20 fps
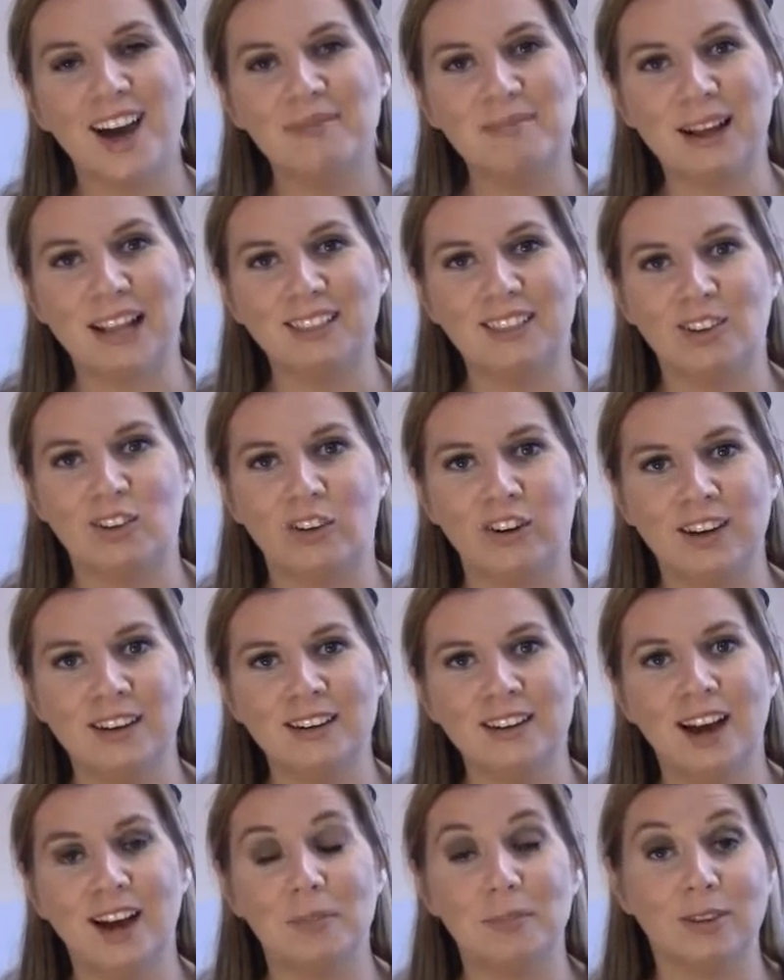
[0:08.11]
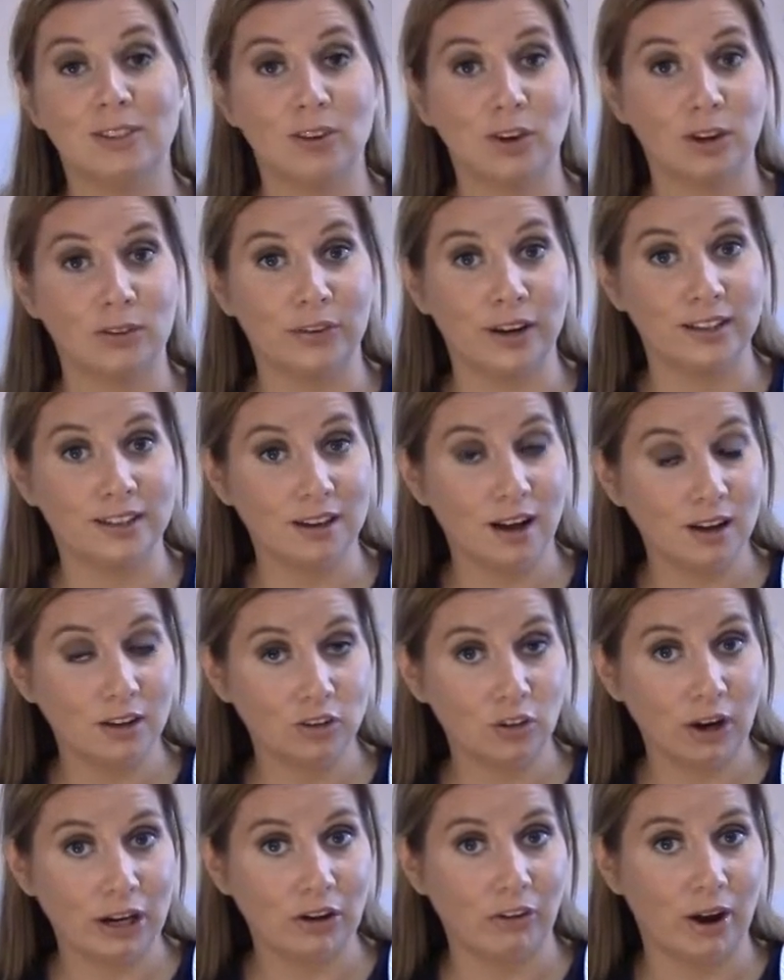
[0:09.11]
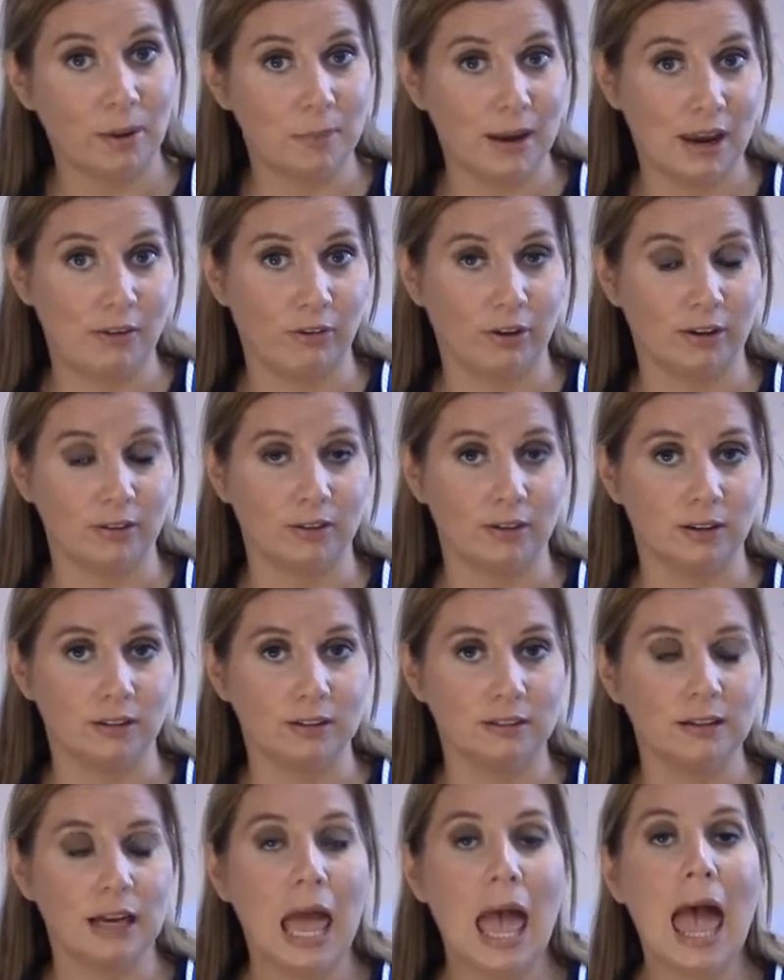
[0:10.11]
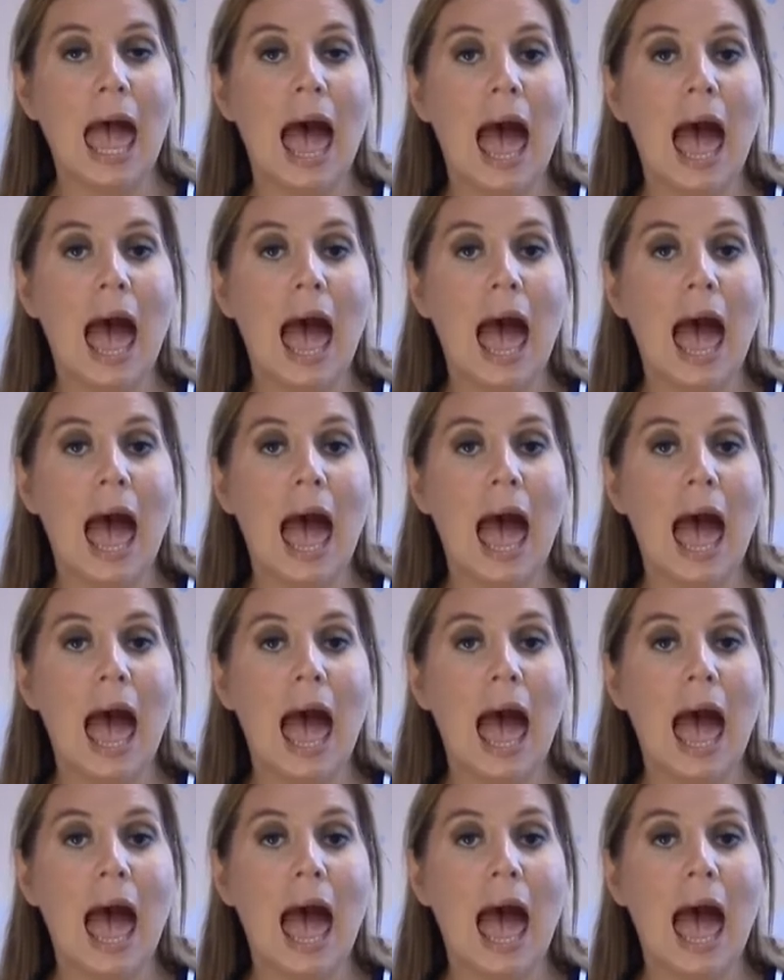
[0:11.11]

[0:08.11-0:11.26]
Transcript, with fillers: I'm Nanci Creedon. I'm a certified dog trainer and behaviour consultant.